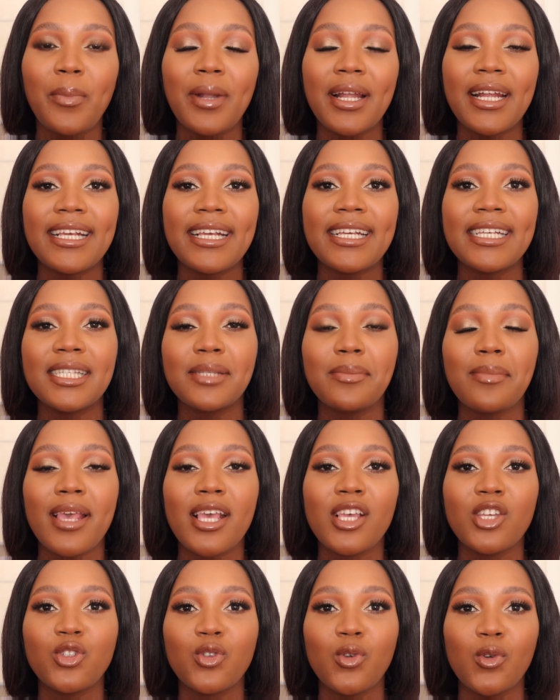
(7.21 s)
Please
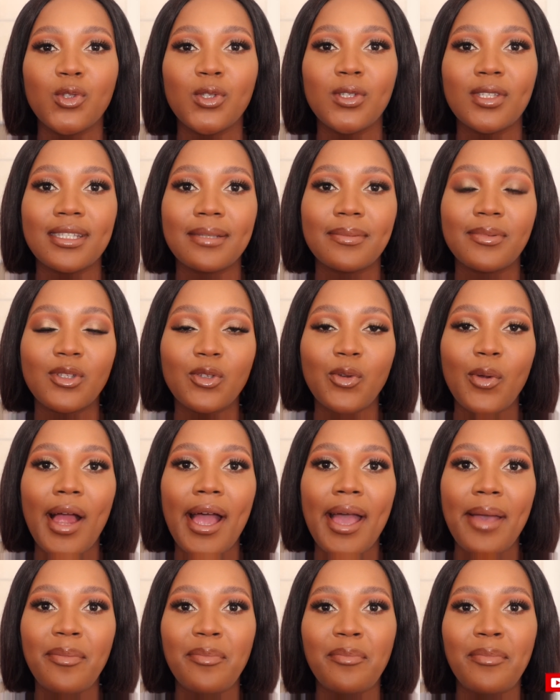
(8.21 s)
make sure to
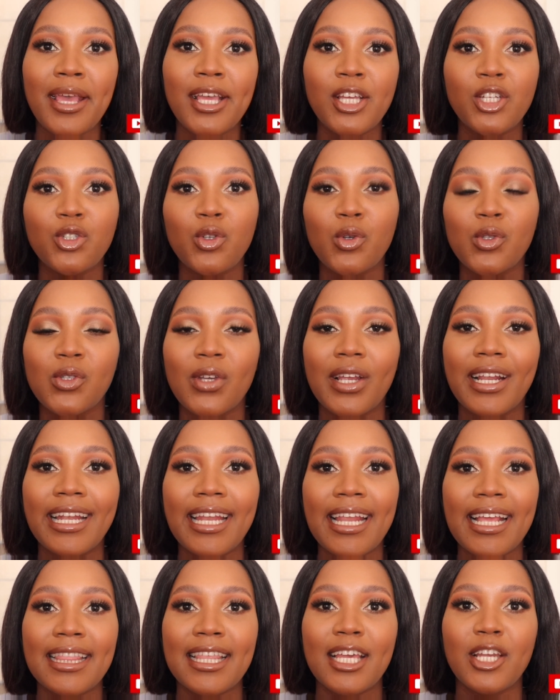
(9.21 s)
subscribe, make sure to
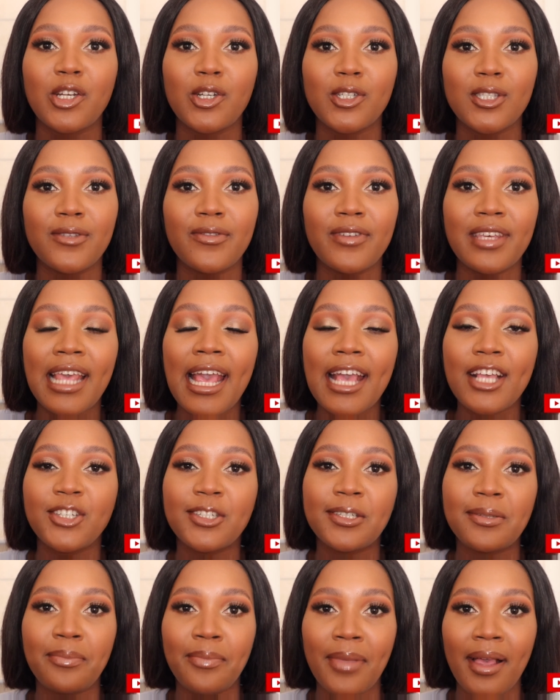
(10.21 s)
click that
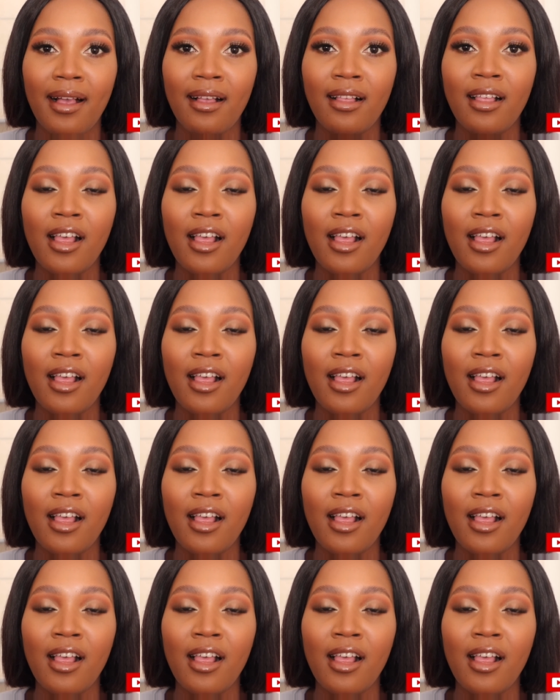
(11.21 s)
notification bell